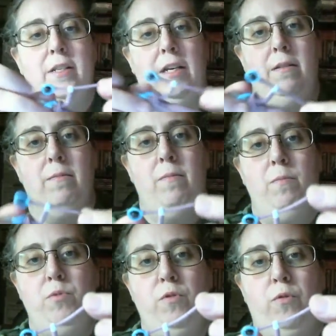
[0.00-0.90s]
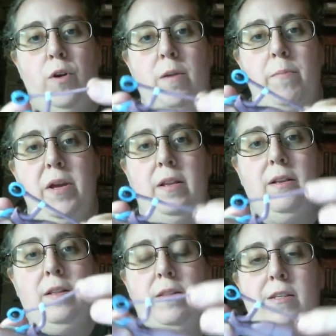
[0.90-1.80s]
He can move quite a bit
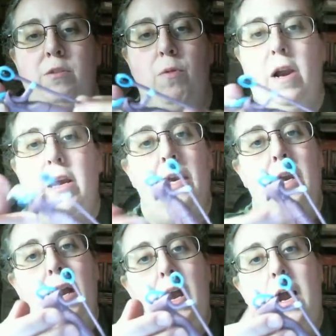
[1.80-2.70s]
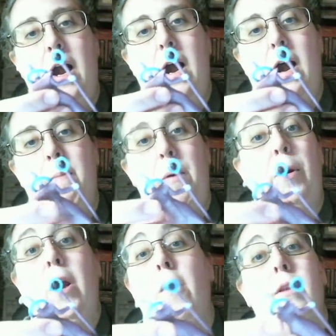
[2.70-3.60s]
this way. But
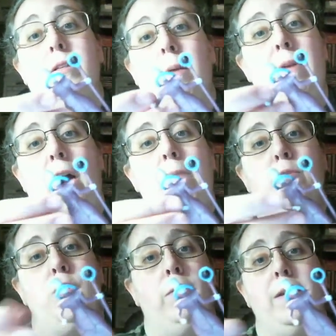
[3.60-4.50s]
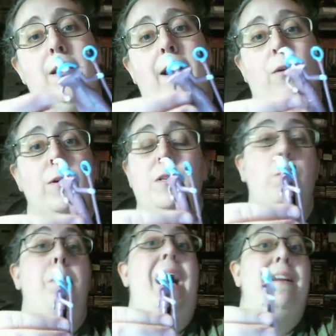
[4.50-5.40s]
regardless, I mean, I'm certainly not going to
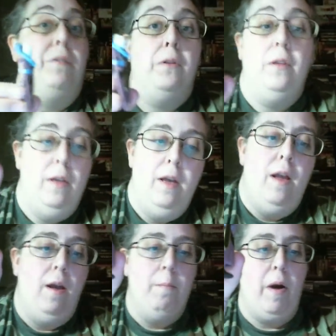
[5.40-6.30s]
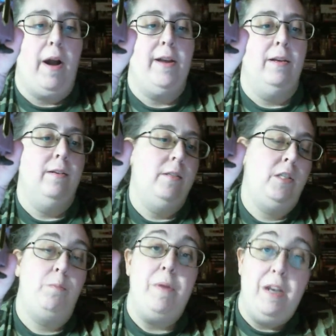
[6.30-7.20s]
battle my
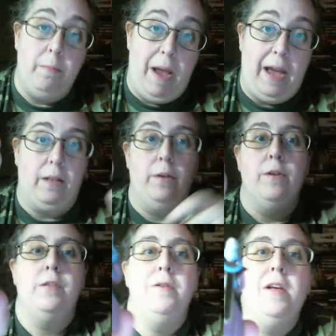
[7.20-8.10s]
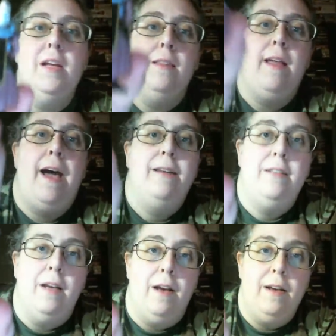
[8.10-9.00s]
spin battlers in
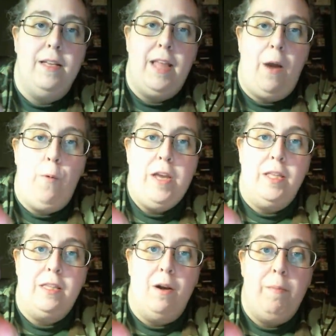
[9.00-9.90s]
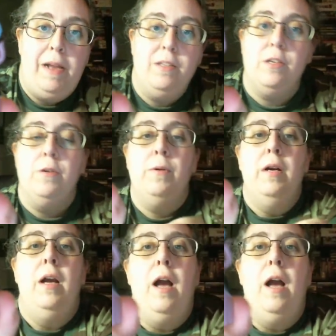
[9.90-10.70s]
that way that they're meant to.